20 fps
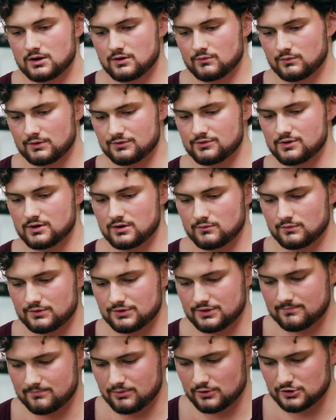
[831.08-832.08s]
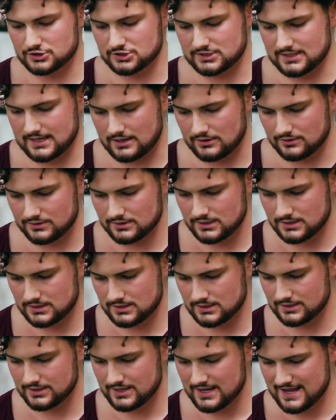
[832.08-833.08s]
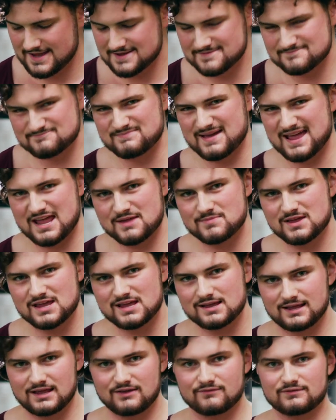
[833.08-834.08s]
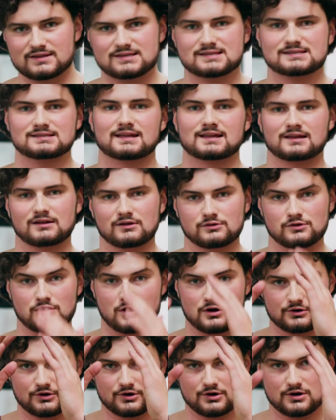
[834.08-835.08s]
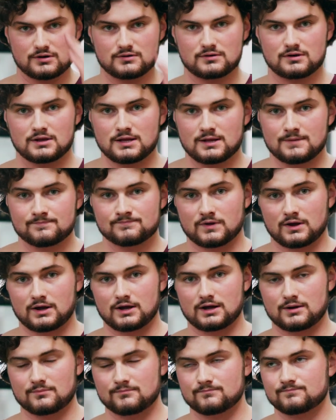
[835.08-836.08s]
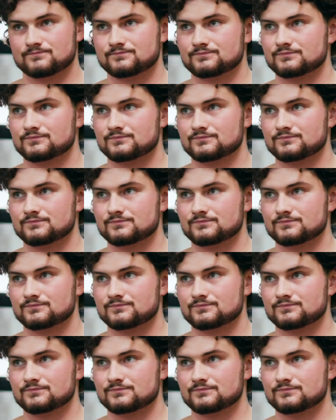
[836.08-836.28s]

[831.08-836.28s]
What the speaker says: with the push down, maybe if it's like a longer rope,